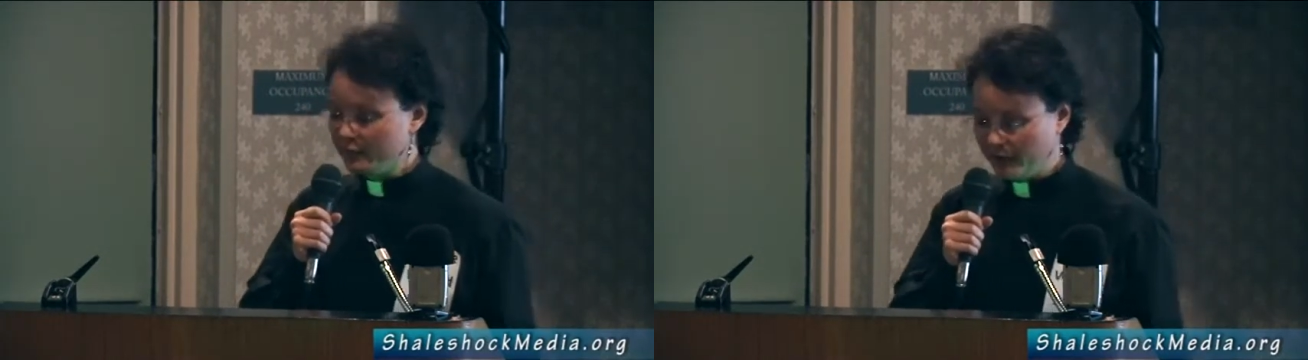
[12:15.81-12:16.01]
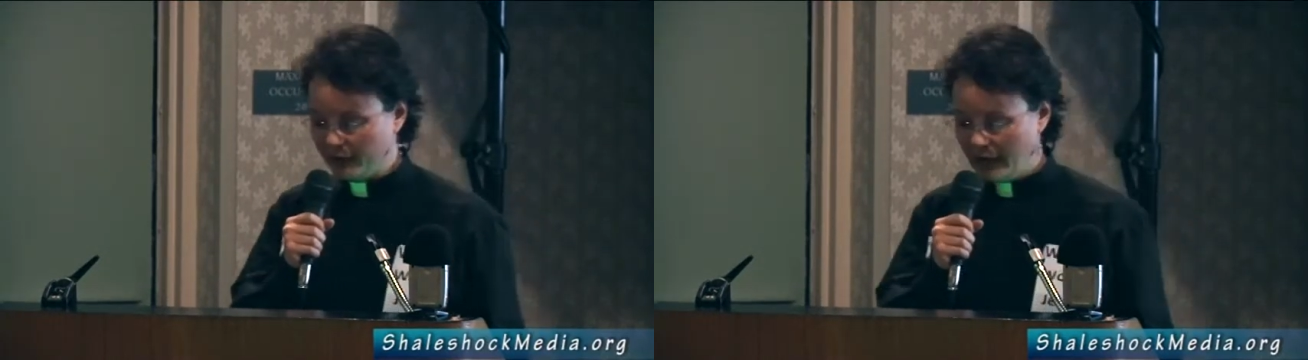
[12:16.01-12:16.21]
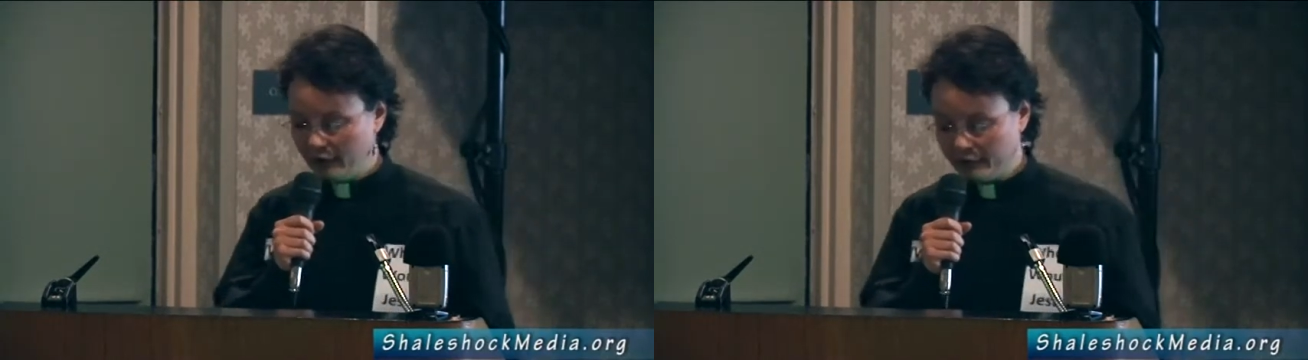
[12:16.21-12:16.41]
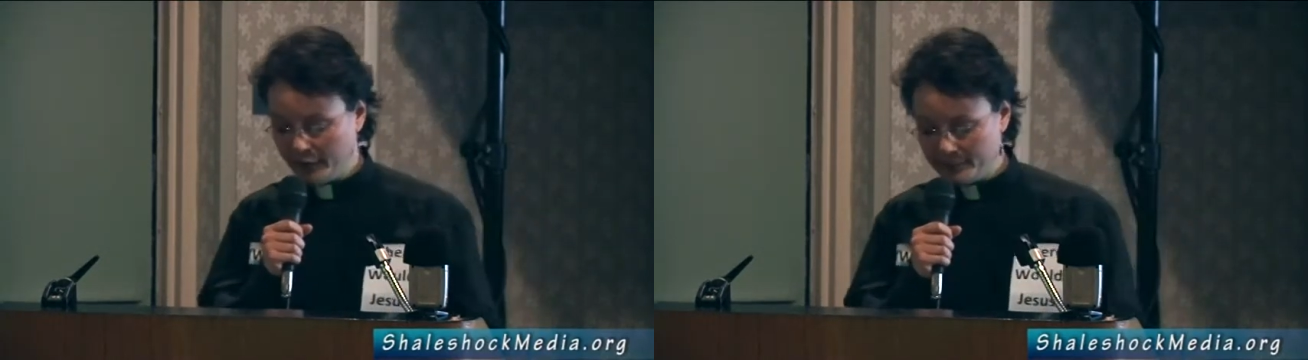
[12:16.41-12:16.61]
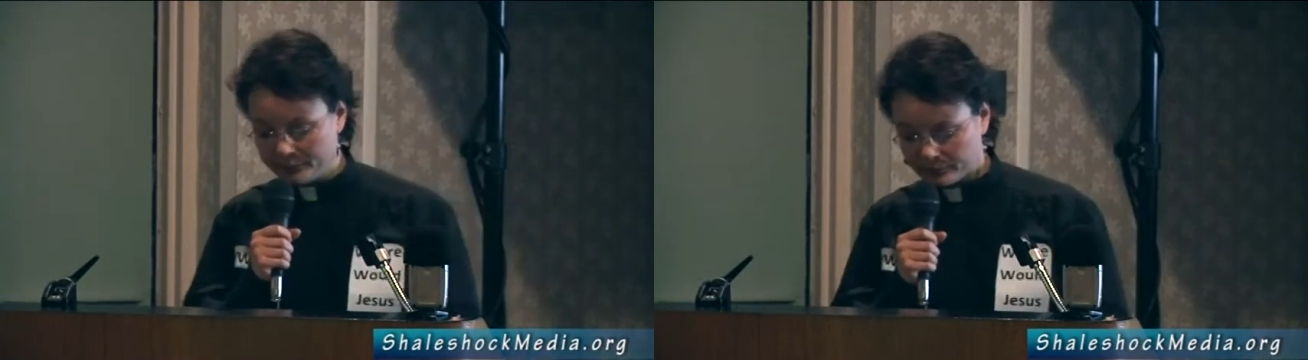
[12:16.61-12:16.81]
at
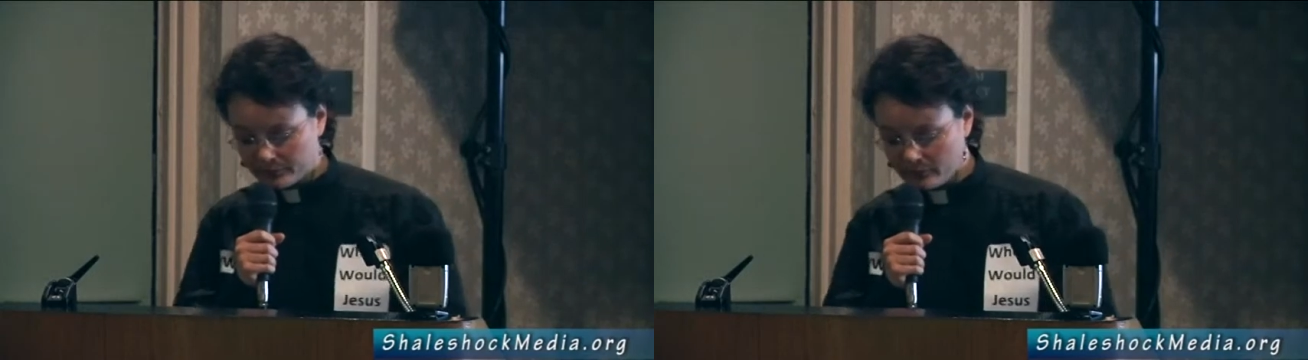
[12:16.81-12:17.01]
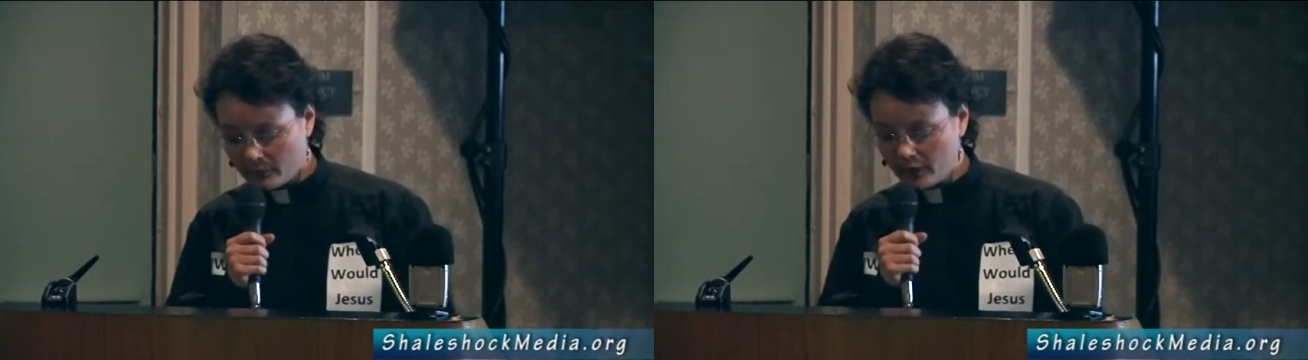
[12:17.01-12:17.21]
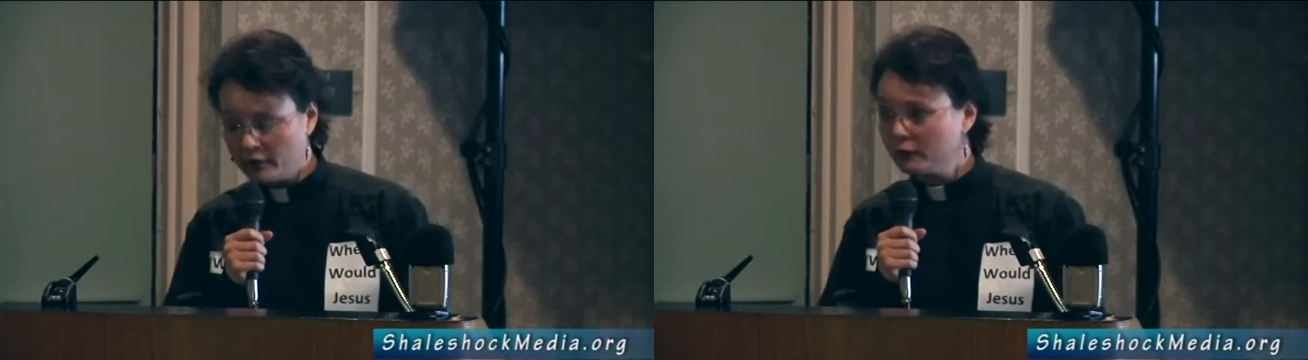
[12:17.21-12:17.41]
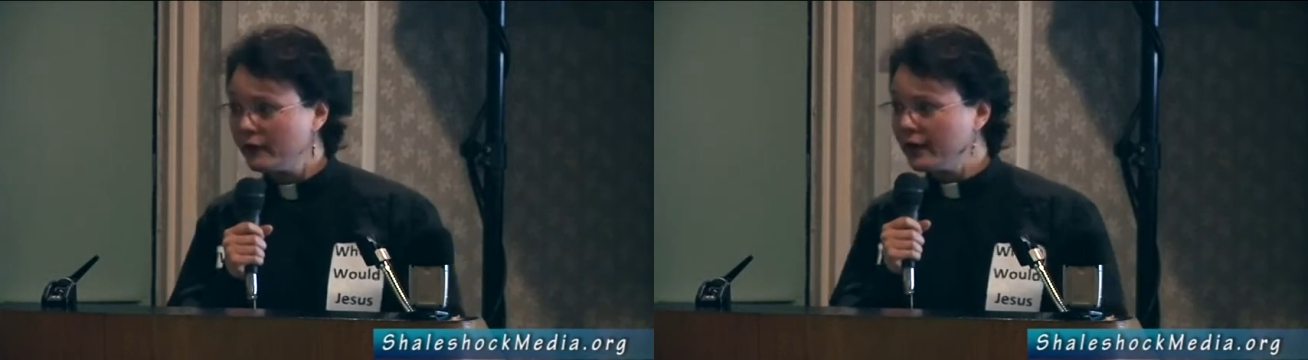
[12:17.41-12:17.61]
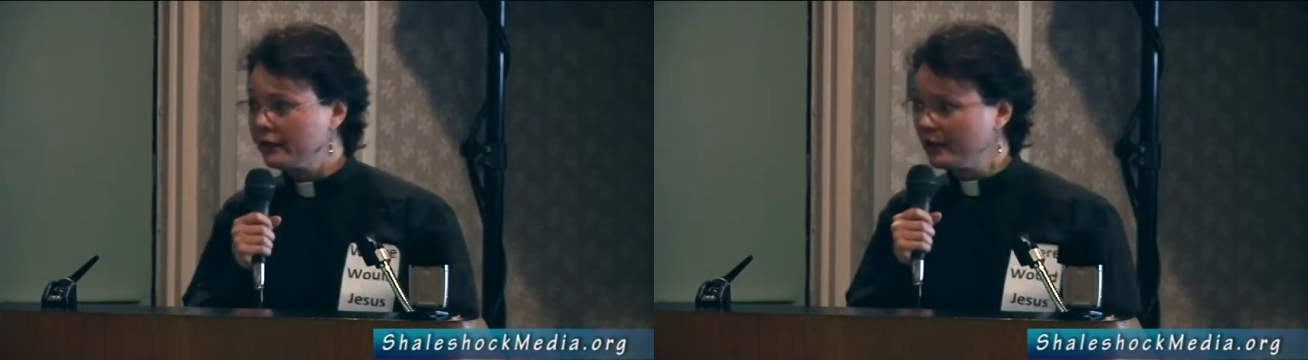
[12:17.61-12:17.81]
Philadelphia. The
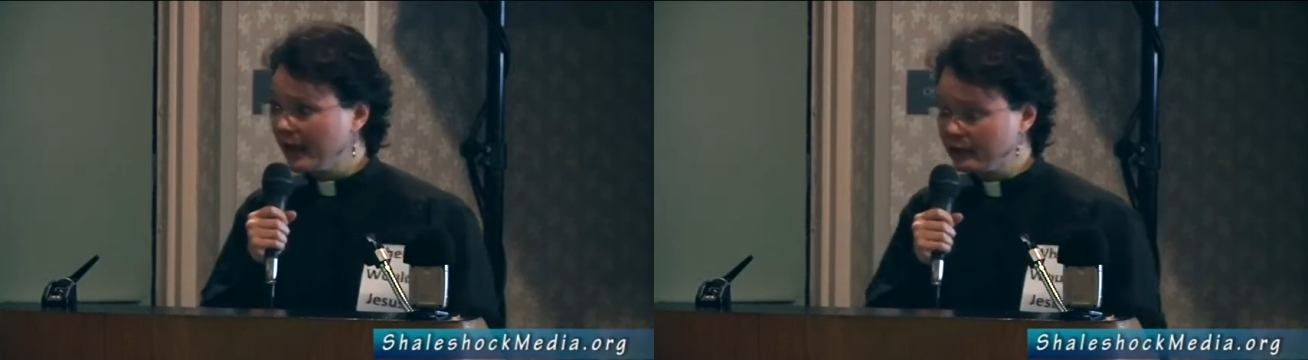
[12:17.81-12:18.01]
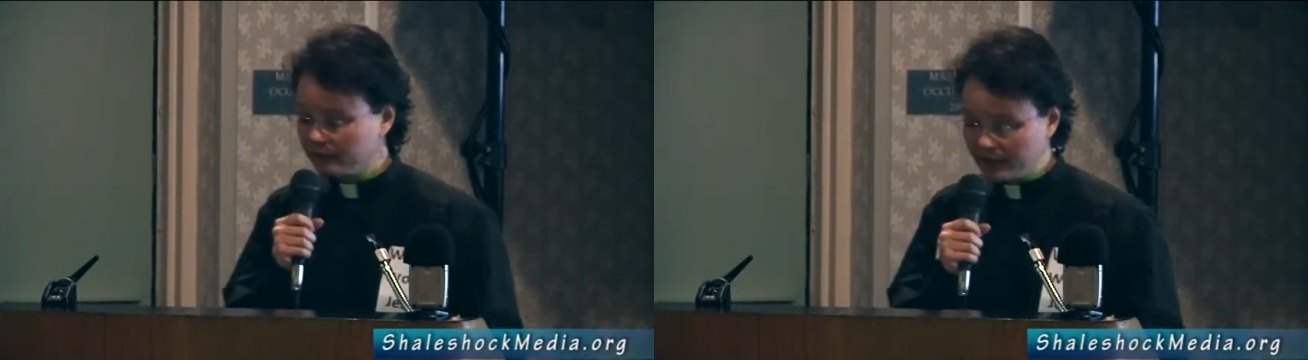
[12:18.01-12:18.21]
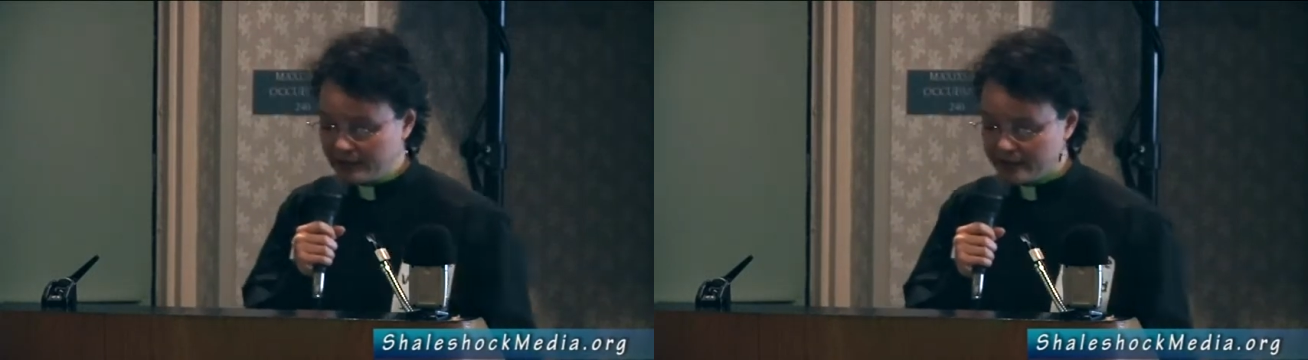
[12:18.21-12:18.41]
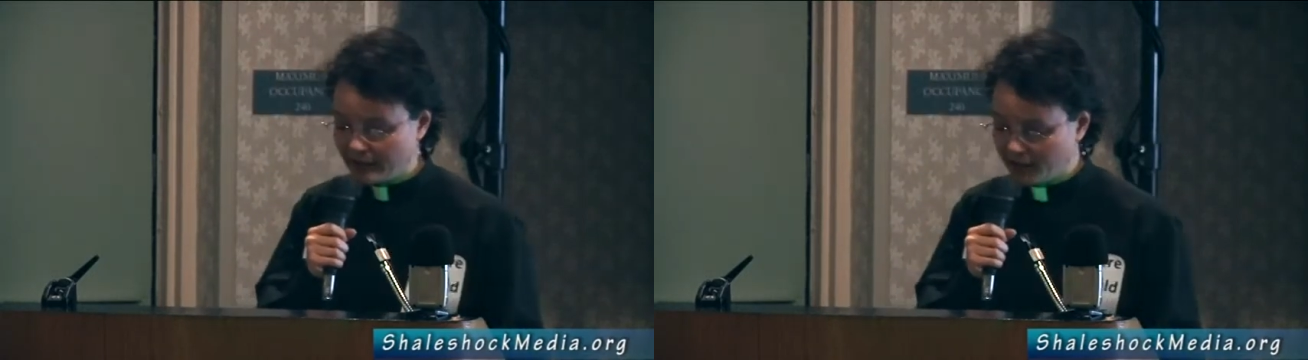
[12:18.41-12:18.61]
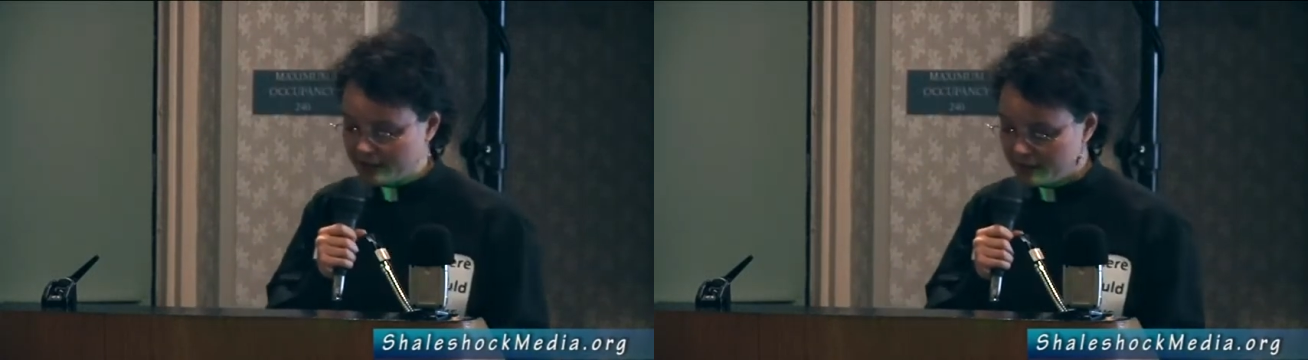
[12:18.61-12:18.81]
letter reads
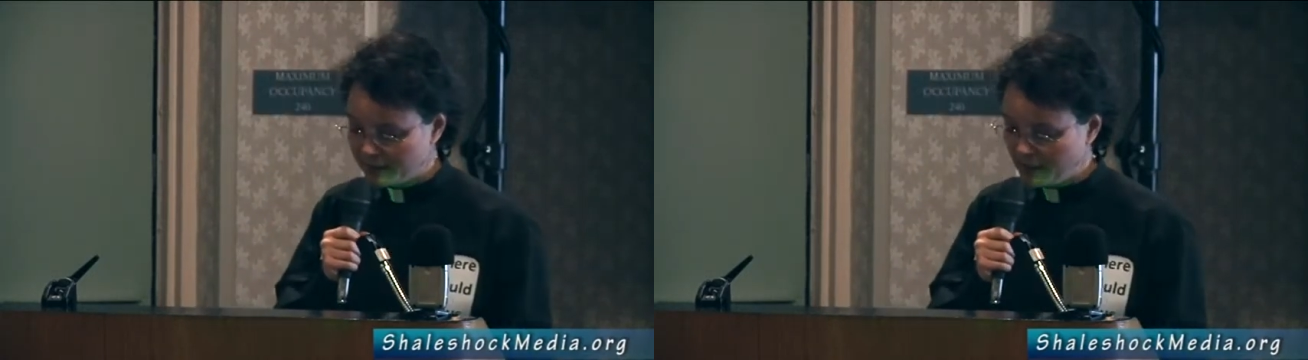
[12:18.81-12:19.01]
thus.